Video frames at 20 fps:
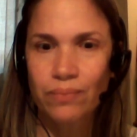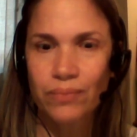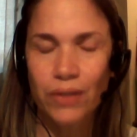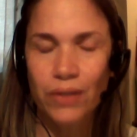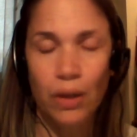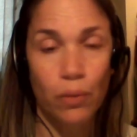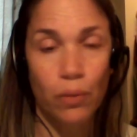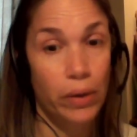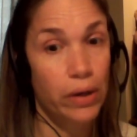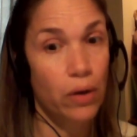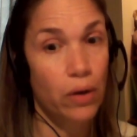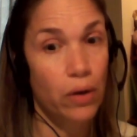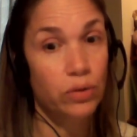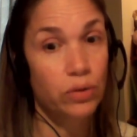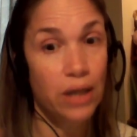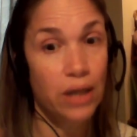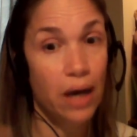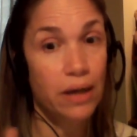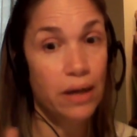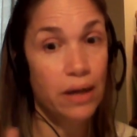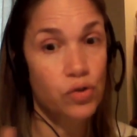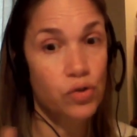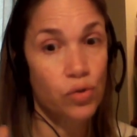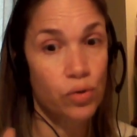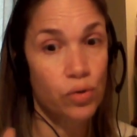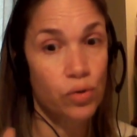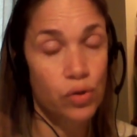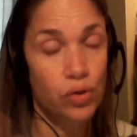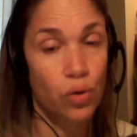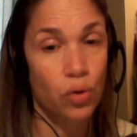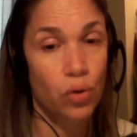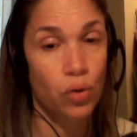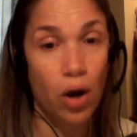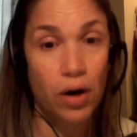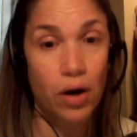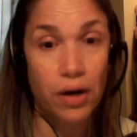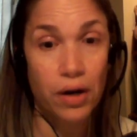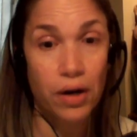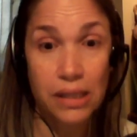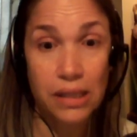And we know dinosaurs no
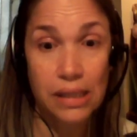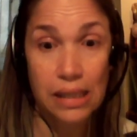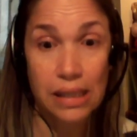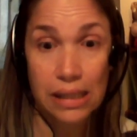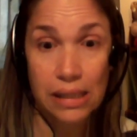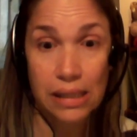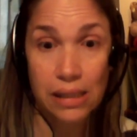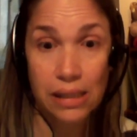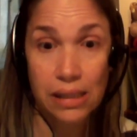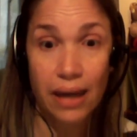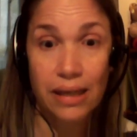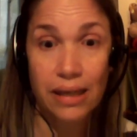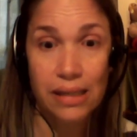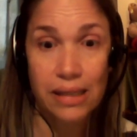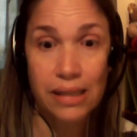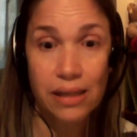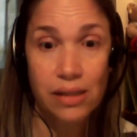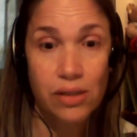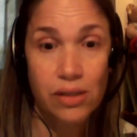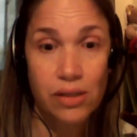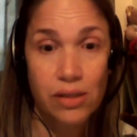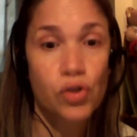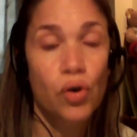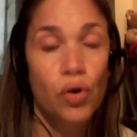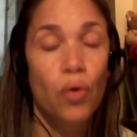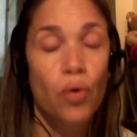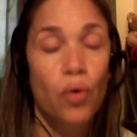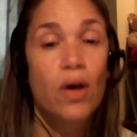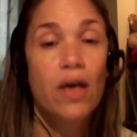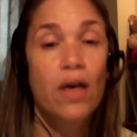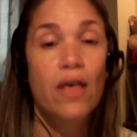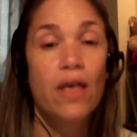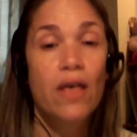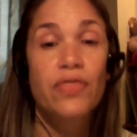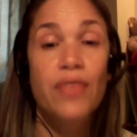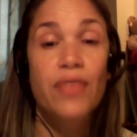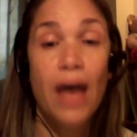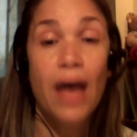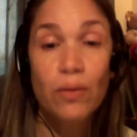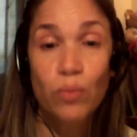longer exist, so
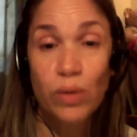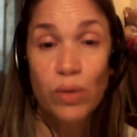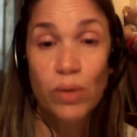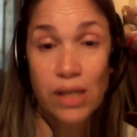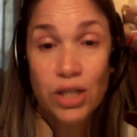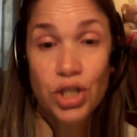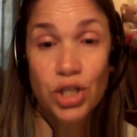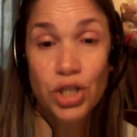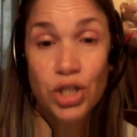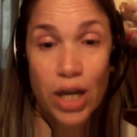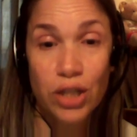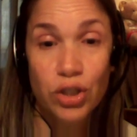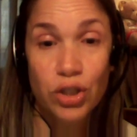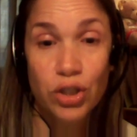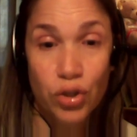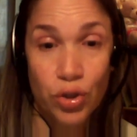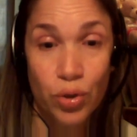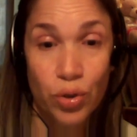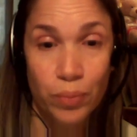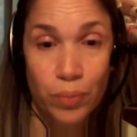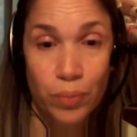that was a change too.